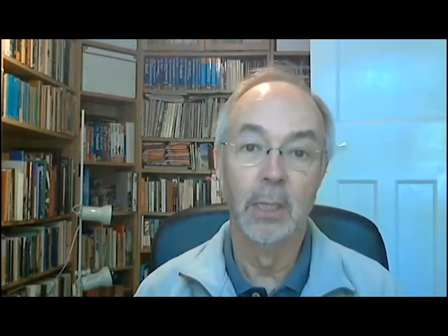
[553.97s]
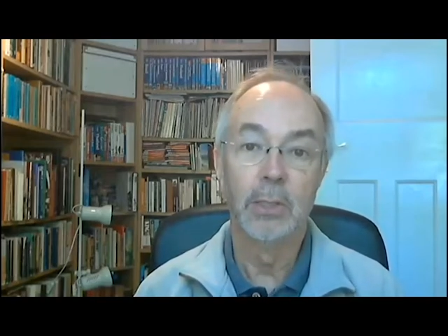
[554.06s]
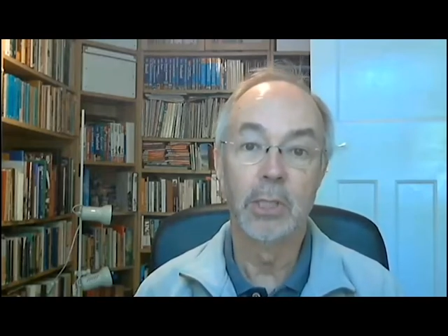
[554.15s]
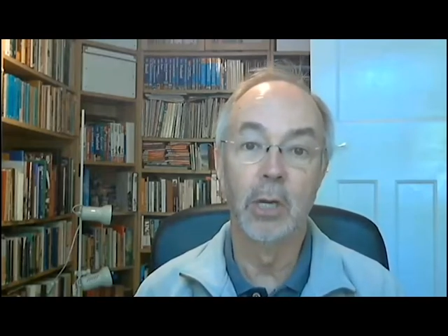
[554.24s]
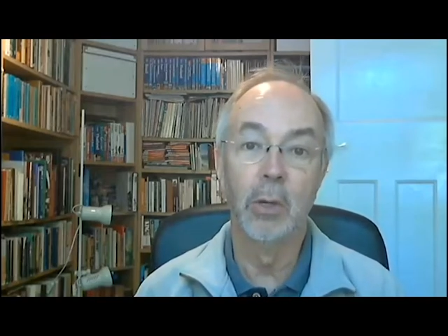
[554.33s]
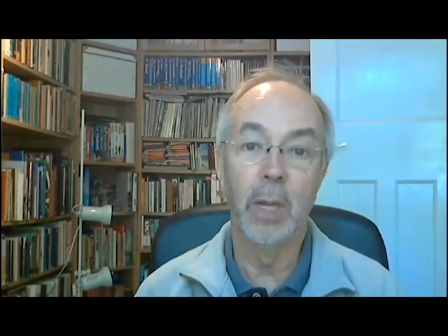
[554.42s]

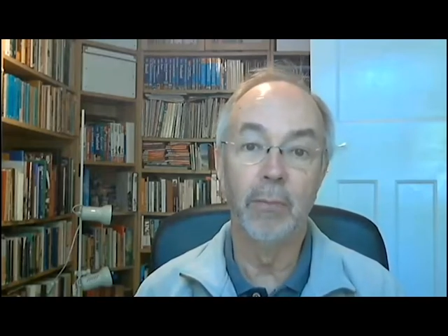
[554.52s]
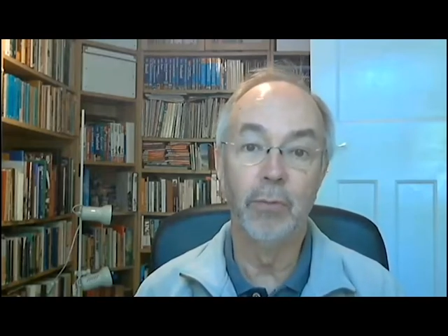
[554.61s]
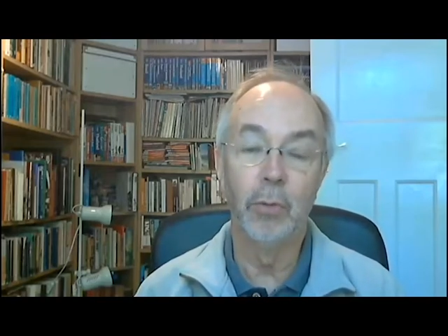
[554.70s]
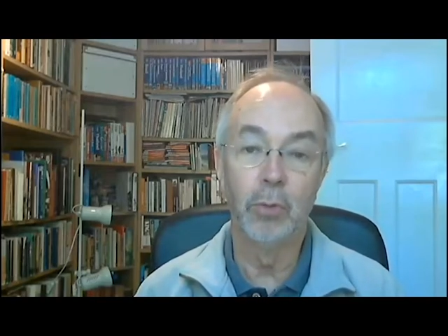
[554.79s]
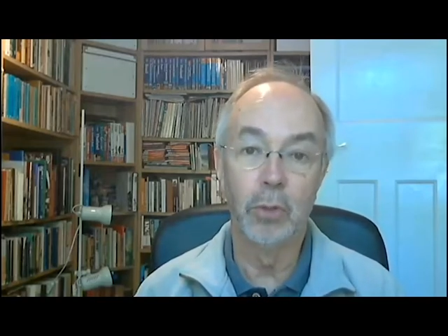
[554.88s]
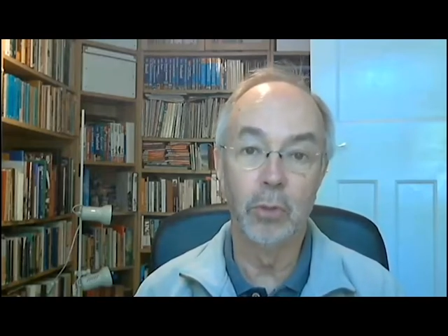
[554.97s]
So if
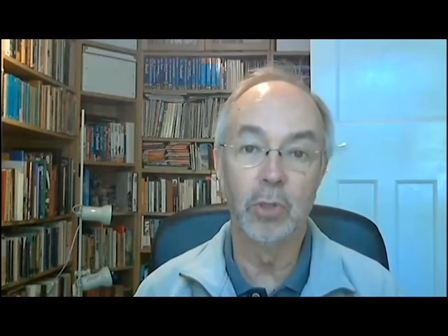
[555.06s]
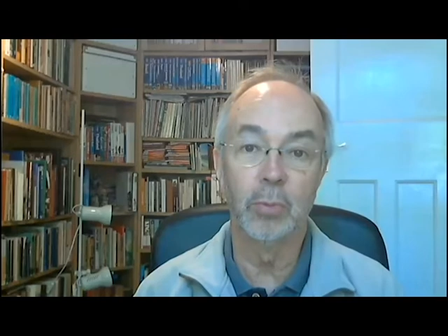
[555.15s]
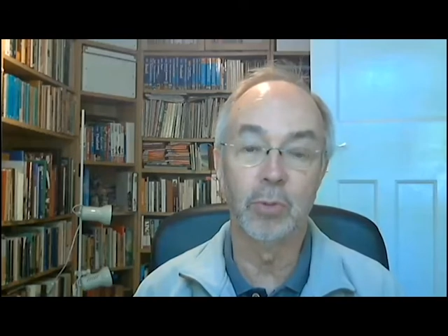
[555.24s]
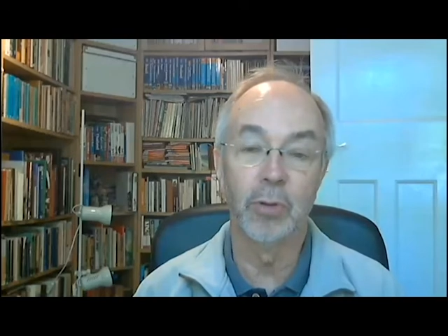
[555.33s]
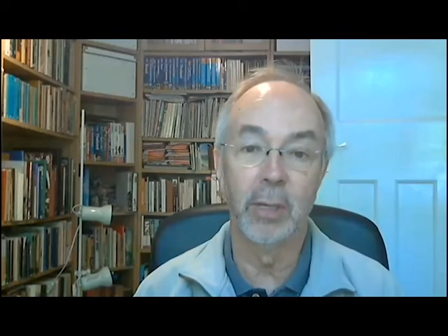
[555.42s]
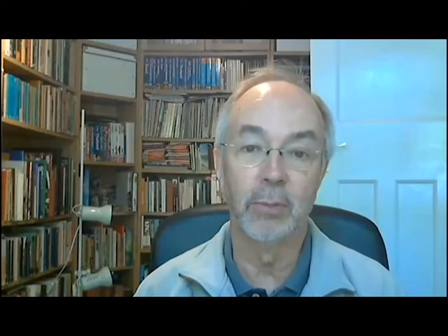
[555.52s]
you do
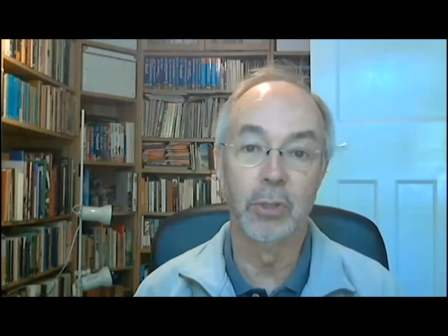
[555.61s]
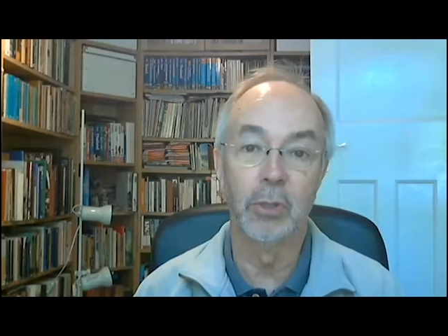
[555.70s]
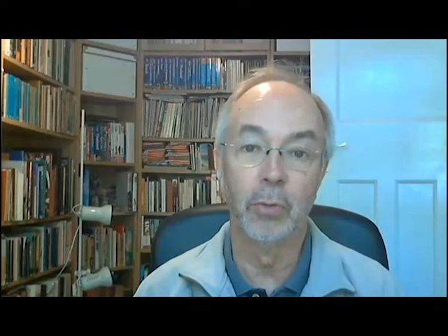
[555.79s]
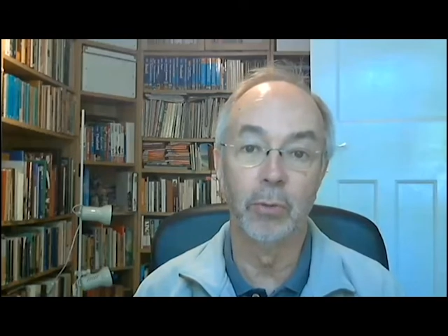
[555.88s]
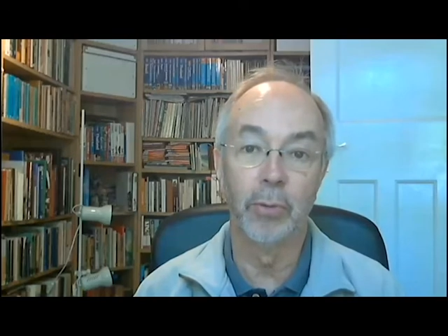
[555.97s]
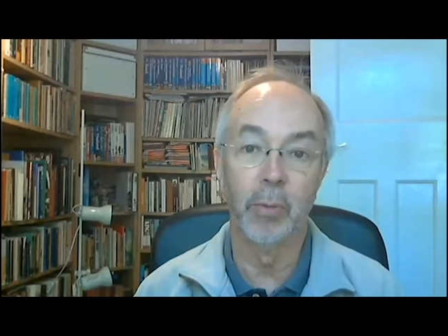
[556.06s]
subscribe
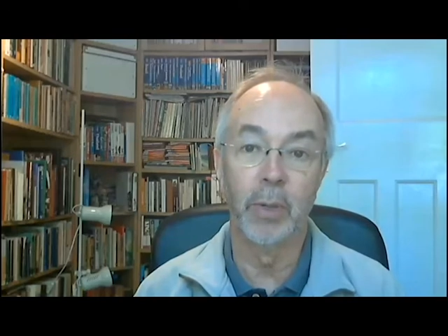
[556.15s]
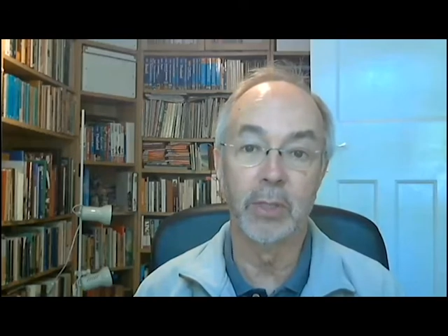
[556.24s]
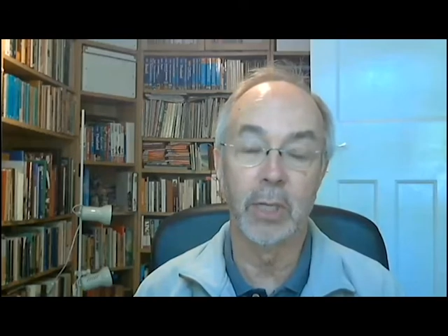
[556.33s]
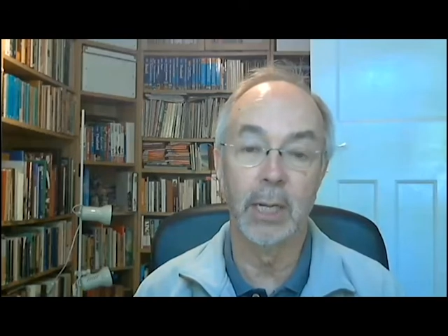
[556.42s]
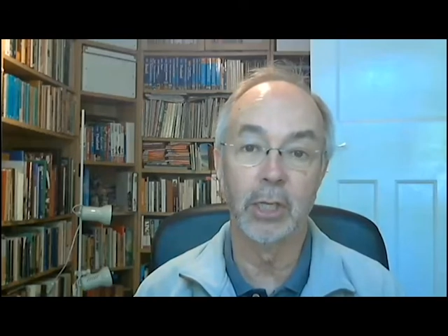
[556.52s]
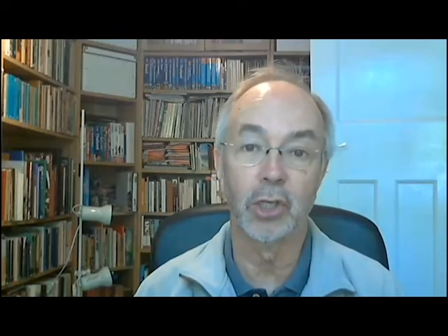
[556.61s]
to the green waste
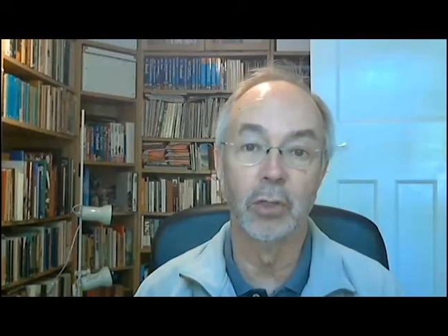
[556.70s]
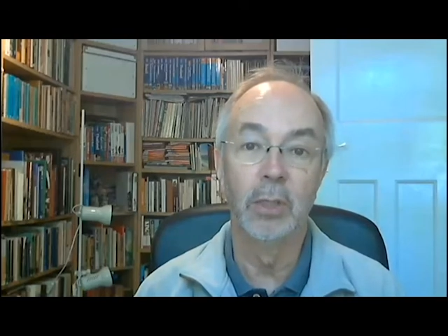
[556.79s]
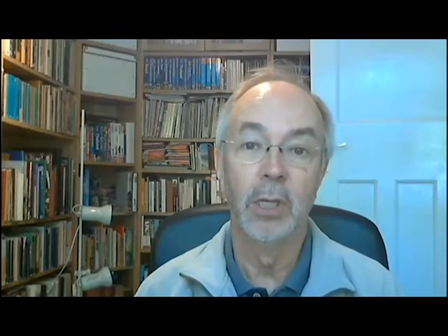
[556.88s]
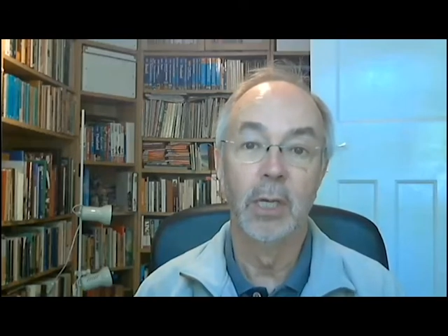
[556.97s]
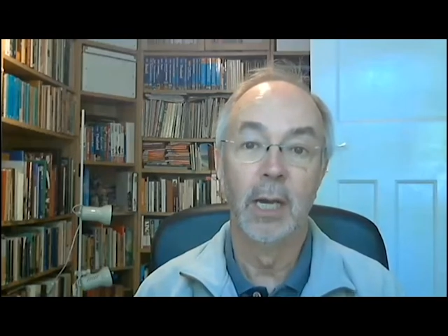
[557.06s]
collection,